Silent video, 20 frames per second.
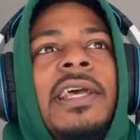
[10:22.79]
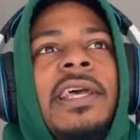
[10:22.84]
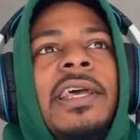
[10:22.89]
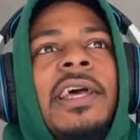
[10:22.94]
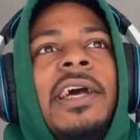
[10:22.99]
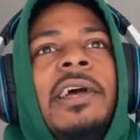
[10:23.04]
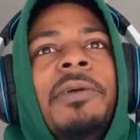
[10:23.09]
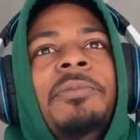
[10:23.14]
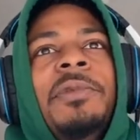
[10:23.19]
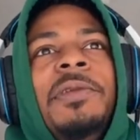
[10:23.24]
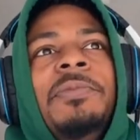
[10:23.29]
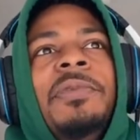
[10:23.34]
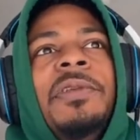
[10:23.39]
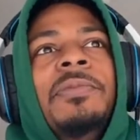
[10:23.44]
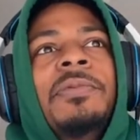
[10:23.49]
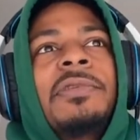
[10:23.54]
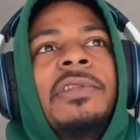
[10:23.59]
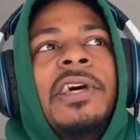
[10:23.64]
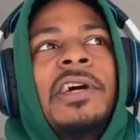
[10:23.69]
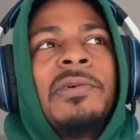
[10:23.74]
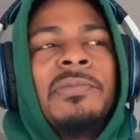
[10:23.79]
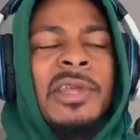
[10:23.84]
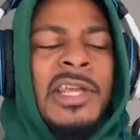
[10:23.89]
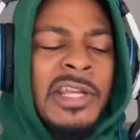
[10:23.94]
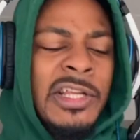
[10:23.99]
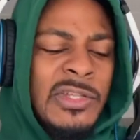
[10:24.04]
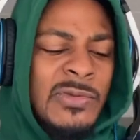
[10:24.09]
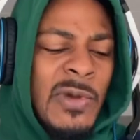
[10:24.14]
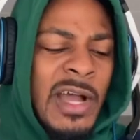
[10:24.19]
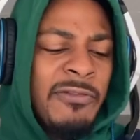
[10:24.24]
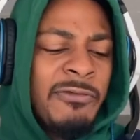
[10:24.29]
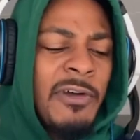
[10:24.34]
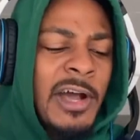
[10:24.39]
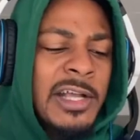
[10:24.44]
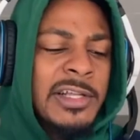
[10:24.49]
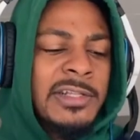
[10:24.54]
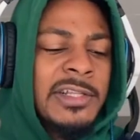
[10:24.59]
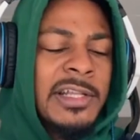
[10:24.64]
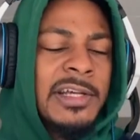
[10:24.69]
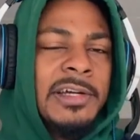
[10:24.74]
I meet people now, man, this Wi-Fi
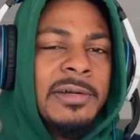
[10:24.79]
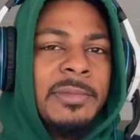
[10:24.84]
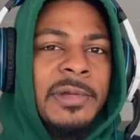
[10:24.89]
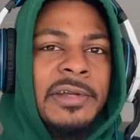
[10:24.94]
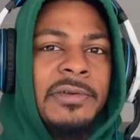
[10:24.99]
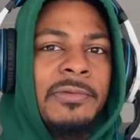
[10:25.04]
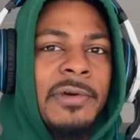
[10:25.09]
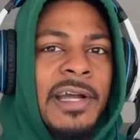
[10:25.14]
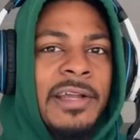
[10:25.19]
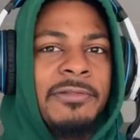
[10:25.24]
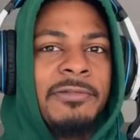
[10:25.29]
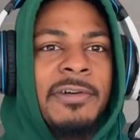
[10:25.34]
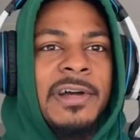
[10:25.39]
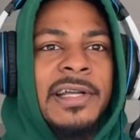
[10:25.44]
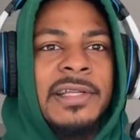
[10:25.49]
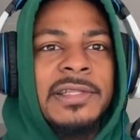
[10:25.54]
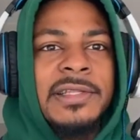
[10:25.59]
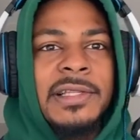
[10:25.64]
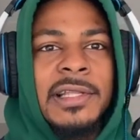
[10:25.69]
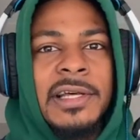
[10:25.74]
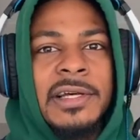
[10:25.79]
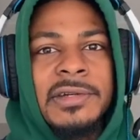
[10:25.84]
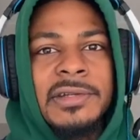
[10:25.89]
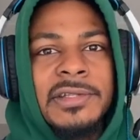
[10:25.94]
slow. I'm like, Wi-Fi slow?